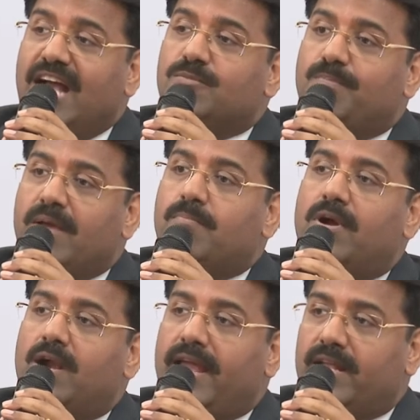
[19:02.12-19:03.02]
big
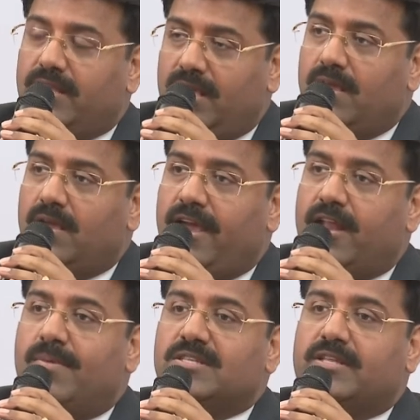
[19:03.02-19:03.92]
bird like the
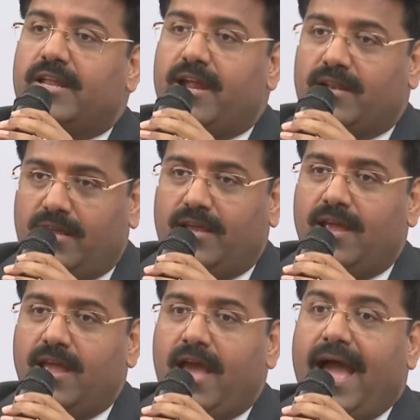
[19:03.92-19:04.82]
Airbus 380
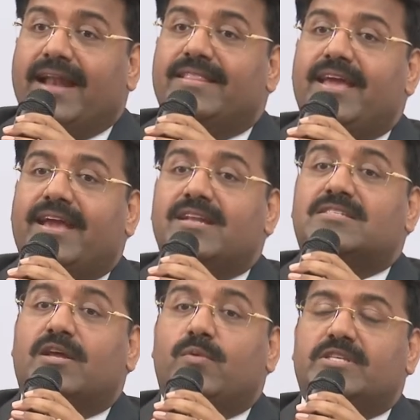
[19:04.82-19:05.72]
and they can
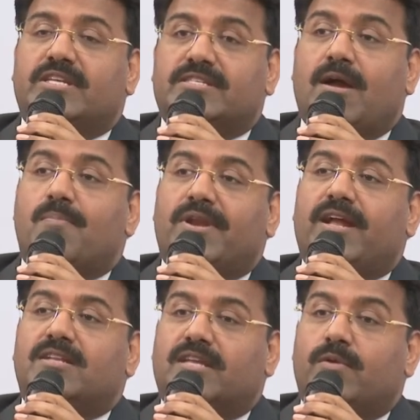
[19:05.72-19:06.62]
service, his company
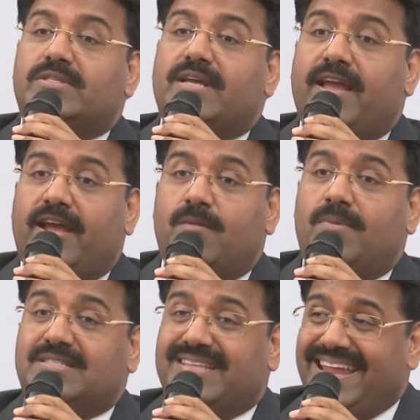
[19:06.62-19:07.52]
can service a
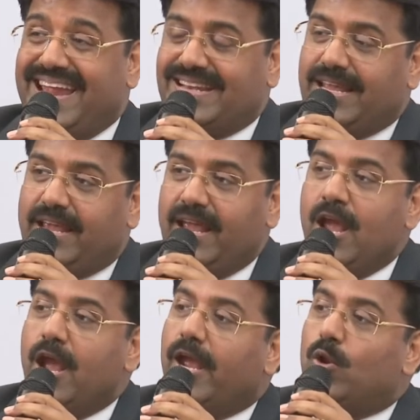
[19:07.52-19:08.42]
Airbus 380
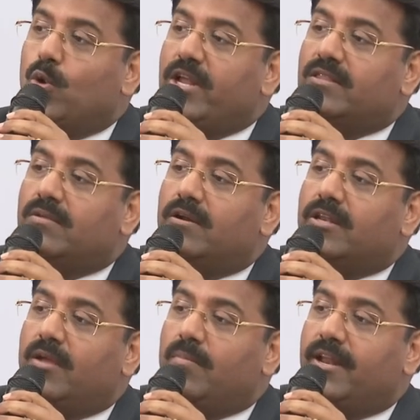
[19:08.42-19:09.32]
in only
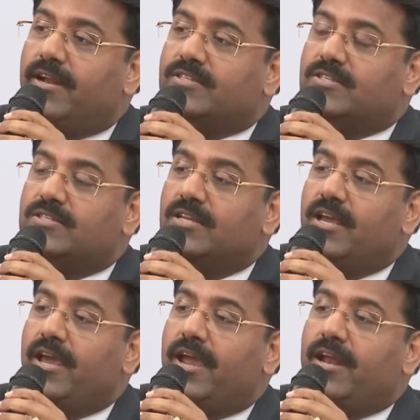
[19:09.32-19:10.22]
30 minutes.
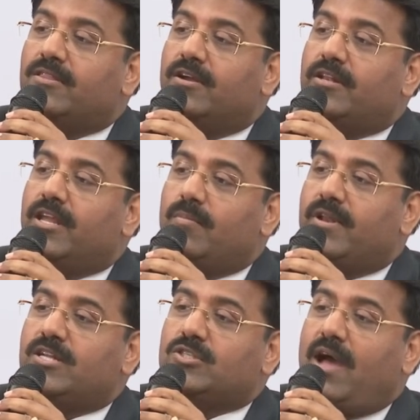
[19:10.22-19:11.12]
In 30
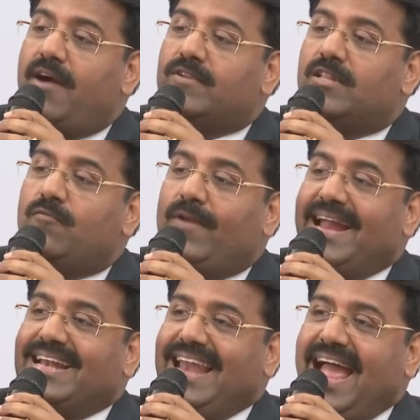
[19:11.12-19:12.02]
minutes after the
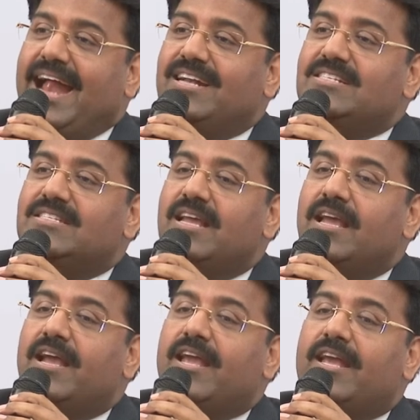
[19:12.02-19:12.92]
flight lands,
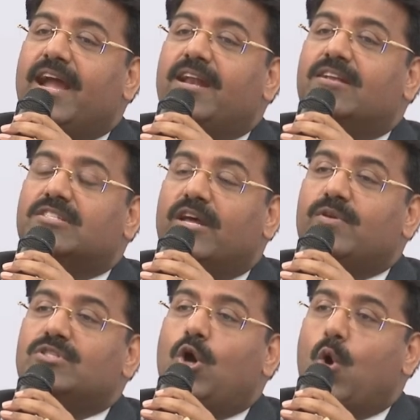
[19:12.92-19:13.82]
he can
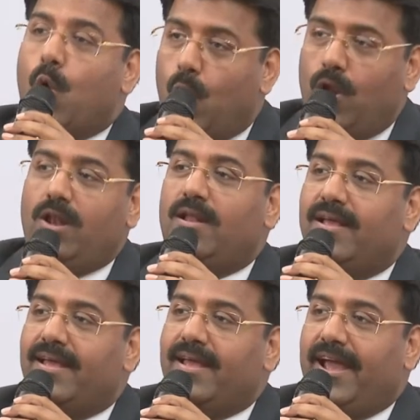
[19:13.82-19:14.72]
service the whole
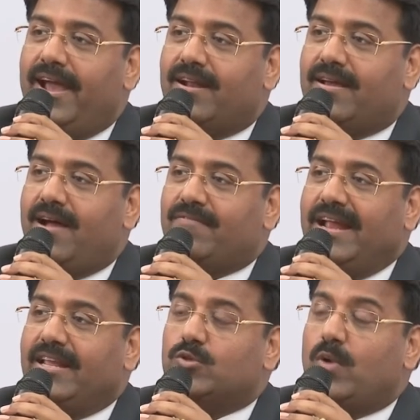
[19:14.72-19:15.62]
aircraft
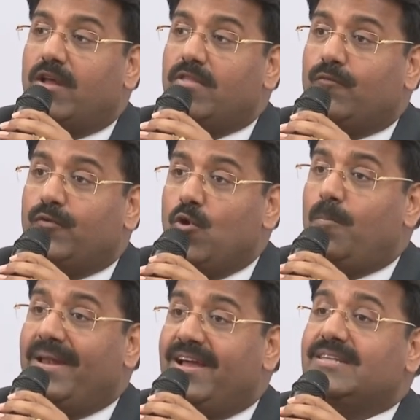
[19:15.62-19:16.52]
and he is one of the few
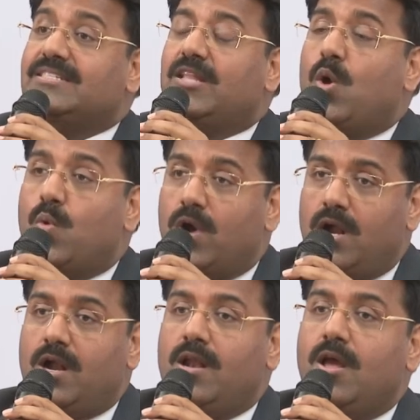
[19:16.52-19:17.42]
players in the
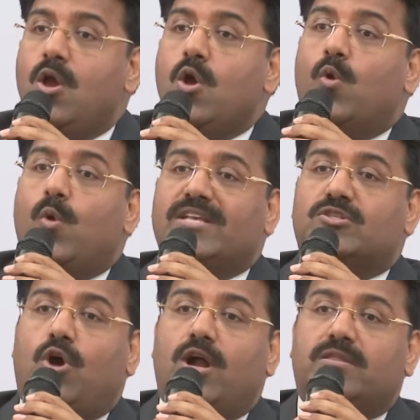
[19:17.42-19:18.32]
world who has
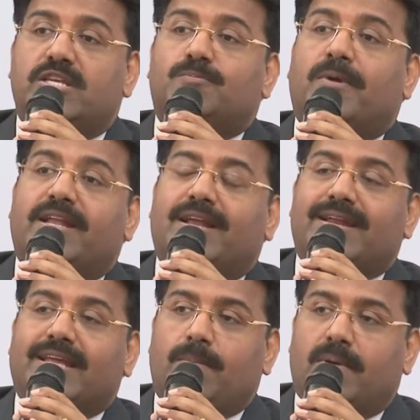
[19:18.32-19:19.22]
got this particular
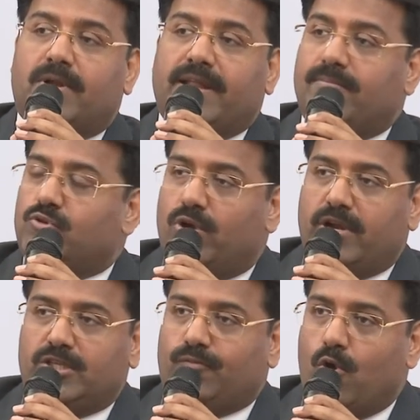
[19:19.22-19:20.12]
capability. I'm sure it
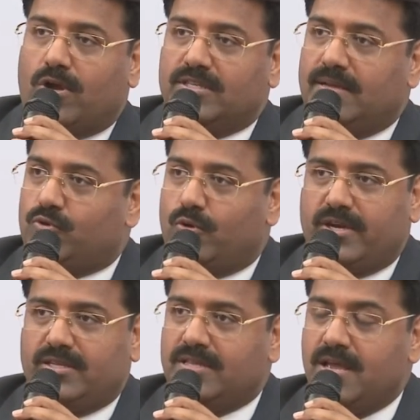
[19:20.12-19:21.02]
is focus, I'm sure it
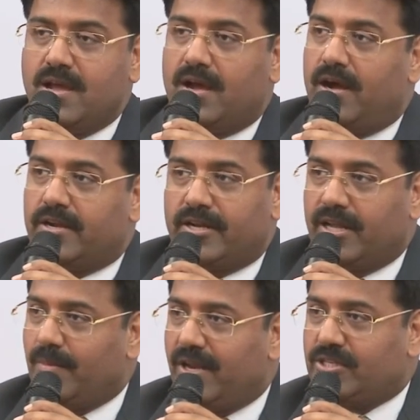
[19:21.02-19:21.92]
is uh,
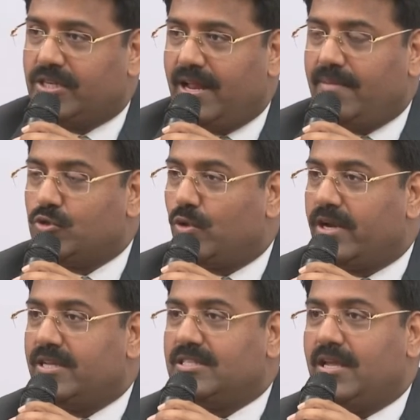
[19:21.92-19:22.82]
determination, I'm sure
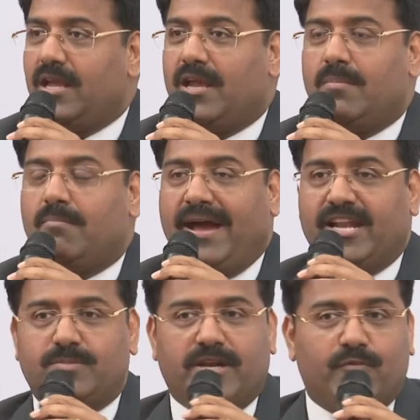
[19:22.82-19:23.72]
it is the
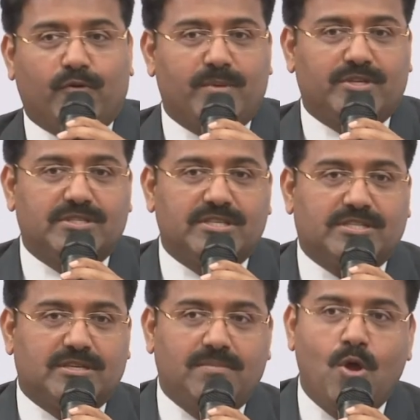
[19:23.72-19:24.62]
management information
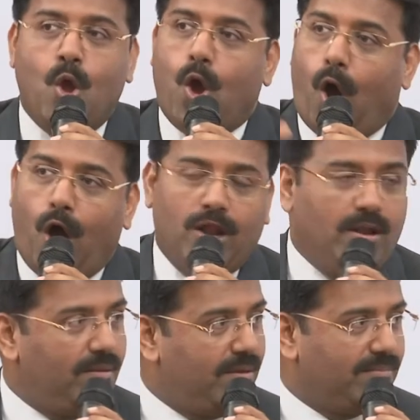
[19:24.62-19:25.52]
system, all
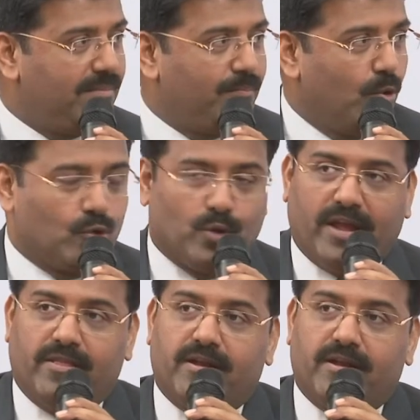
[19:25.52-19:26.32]
put together.